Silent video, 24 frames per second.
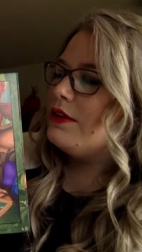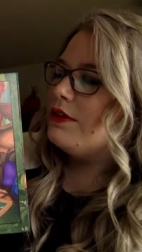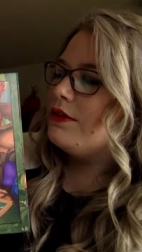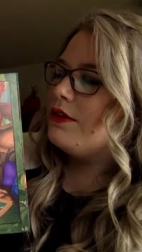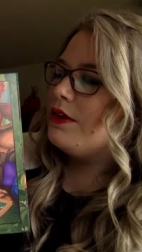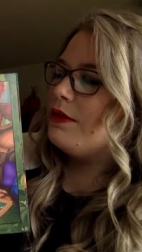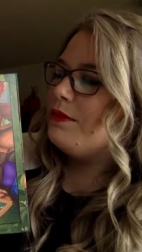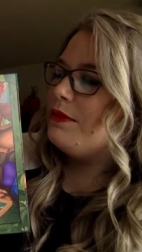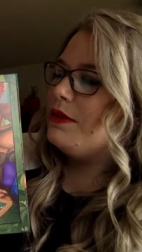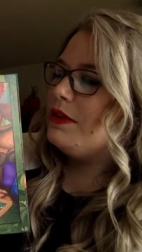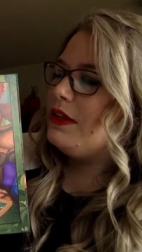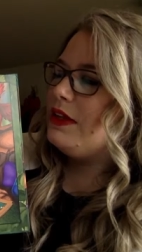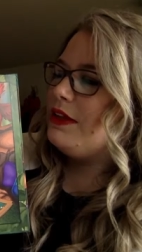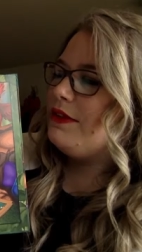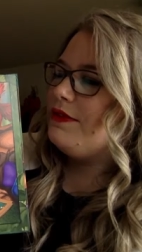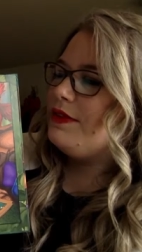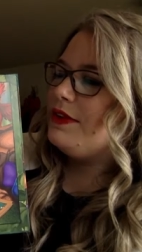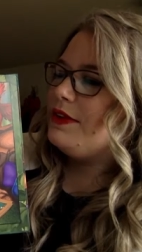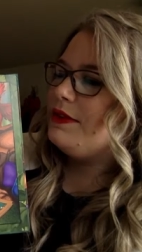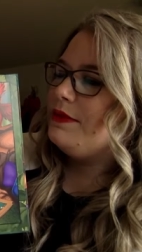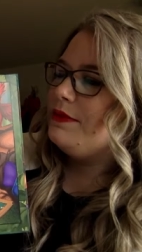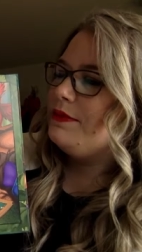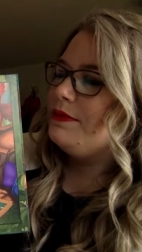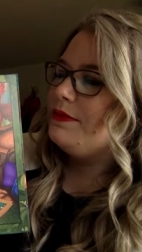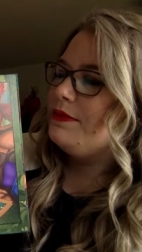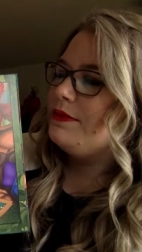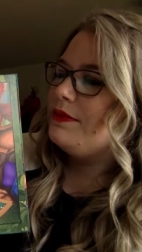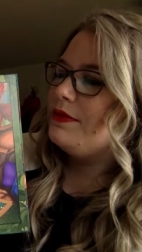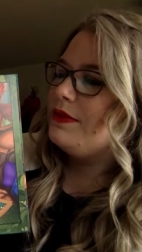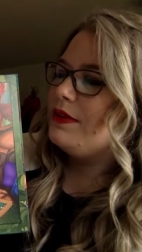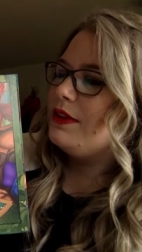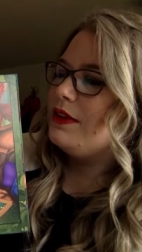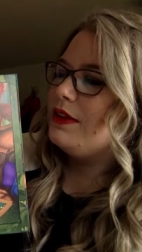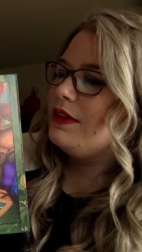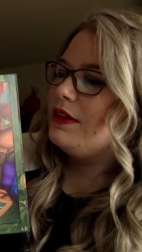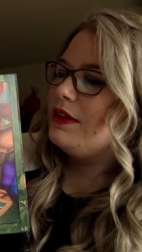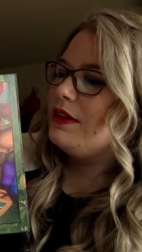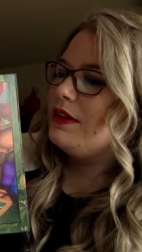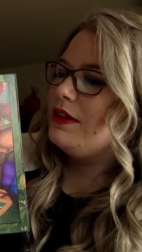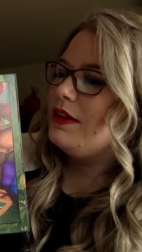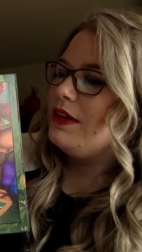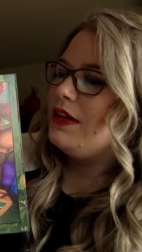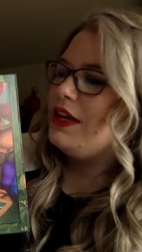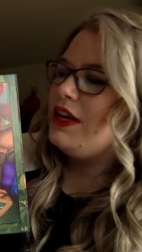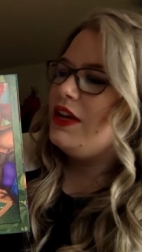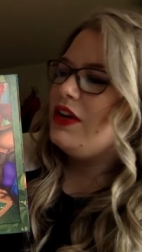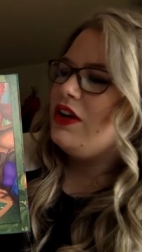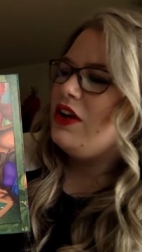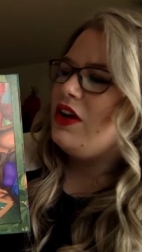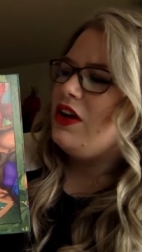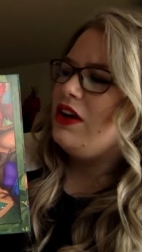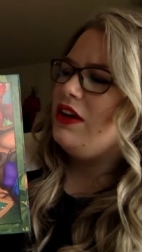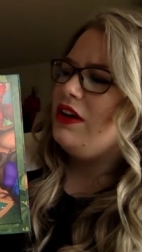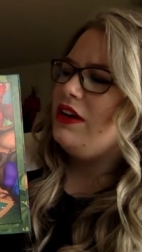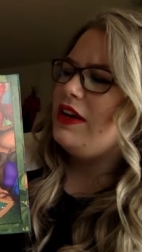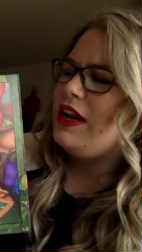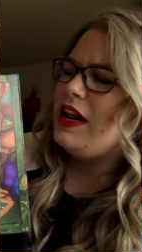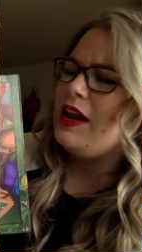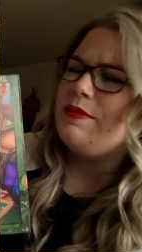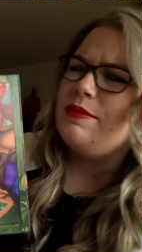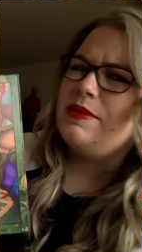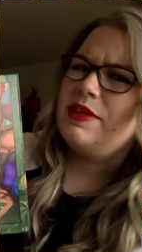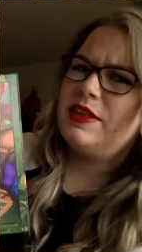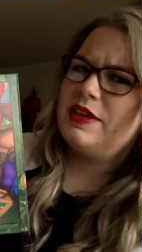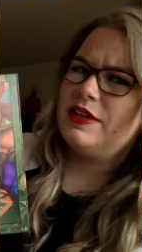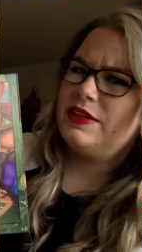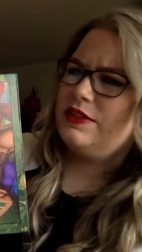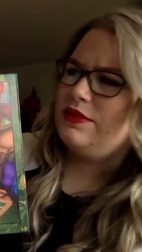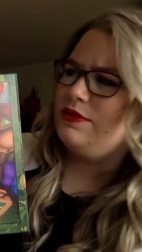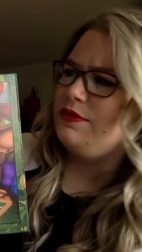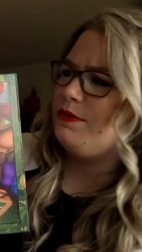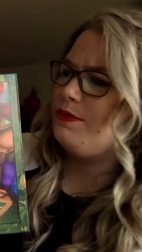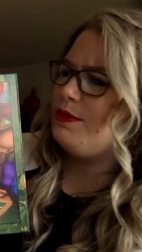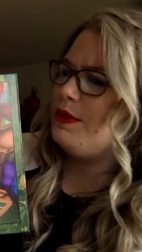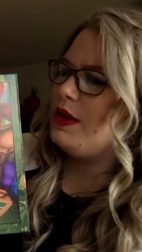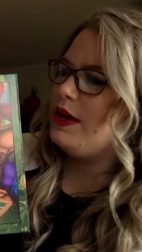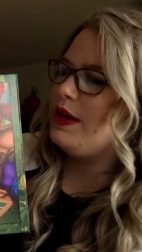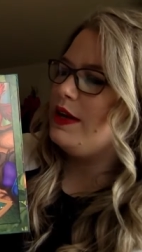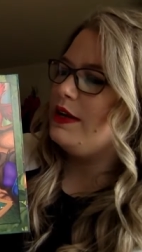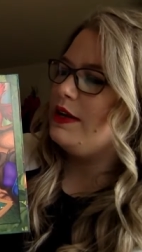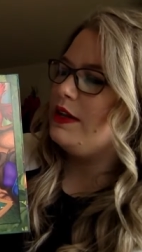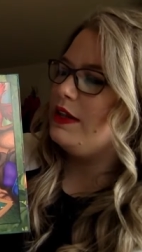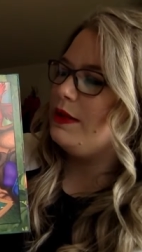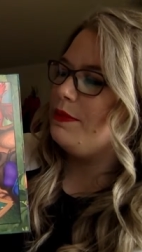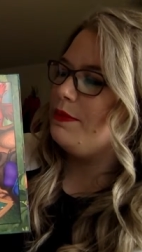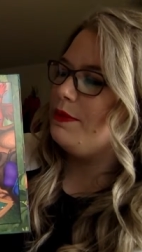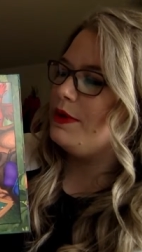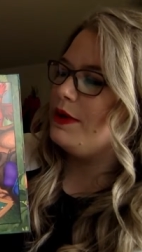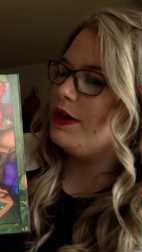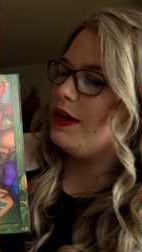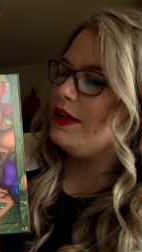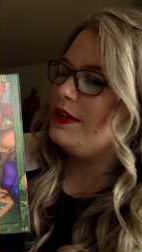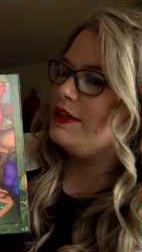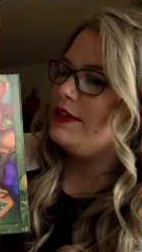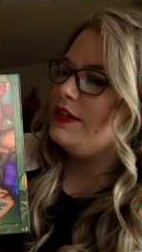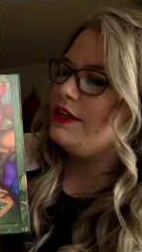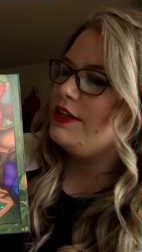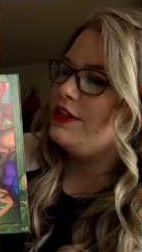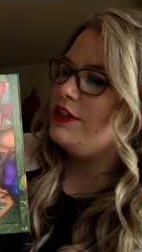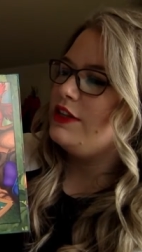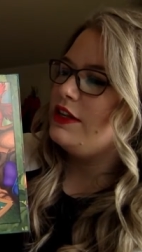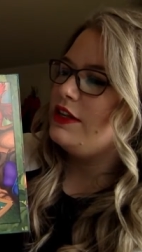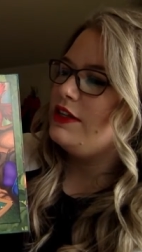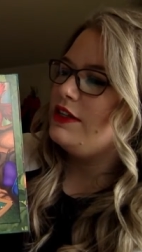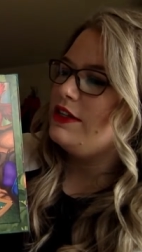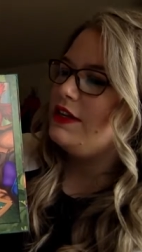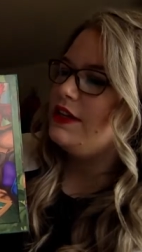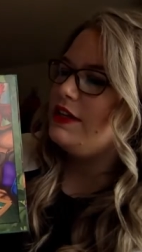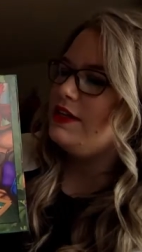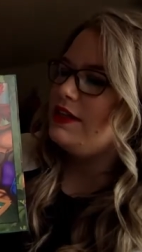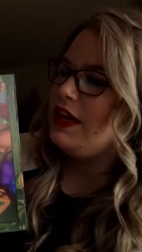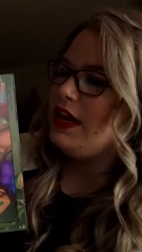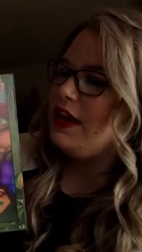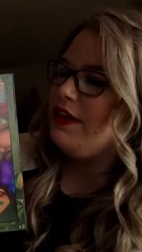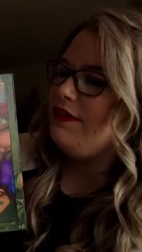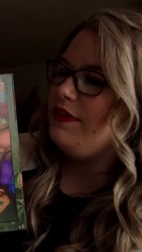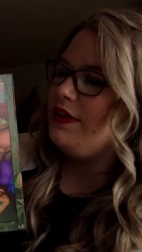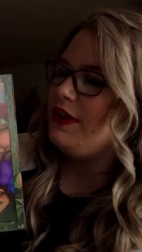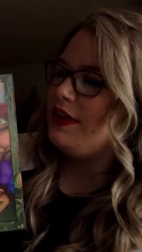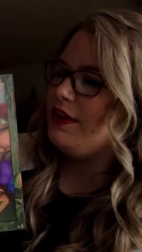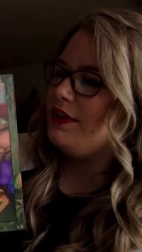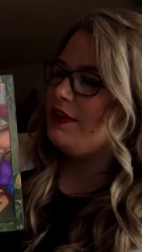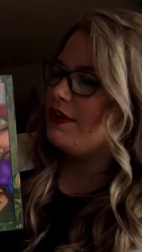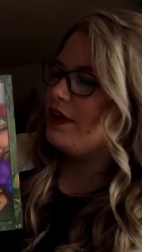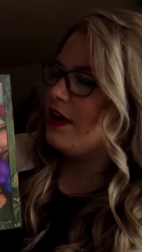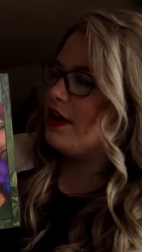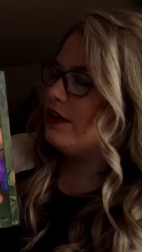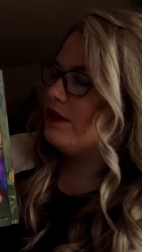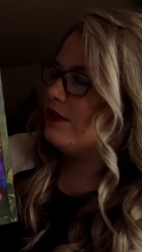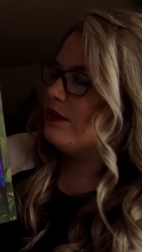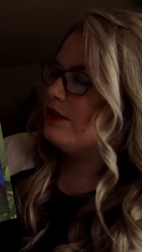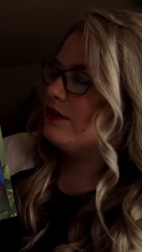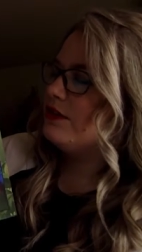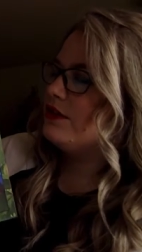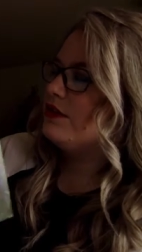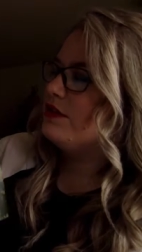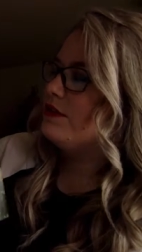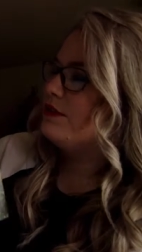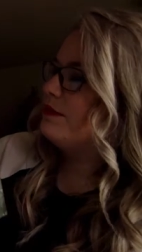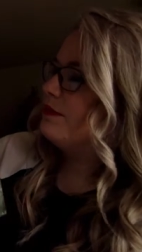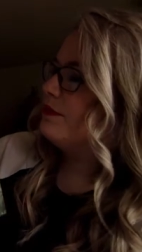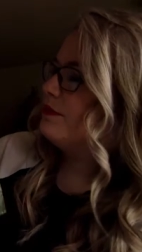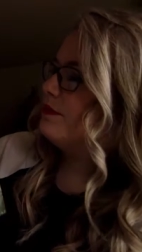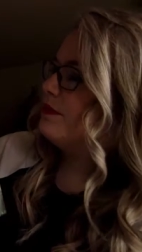Grumbled Leafin. He called it amethyst, replied Clipper as he adjusted his aviator goggles.